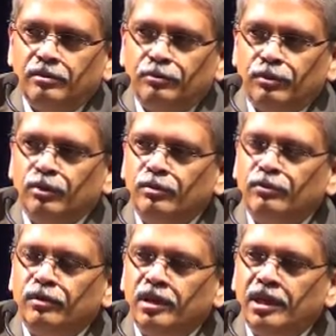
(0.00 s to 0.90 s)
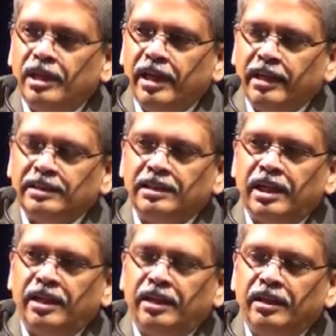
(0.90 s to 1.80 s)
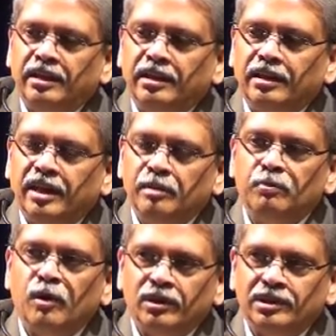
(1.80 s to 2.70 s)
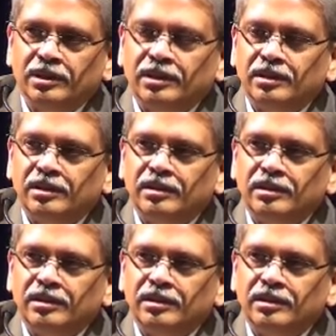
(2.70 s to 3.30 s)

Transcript: fruitful, exciting, important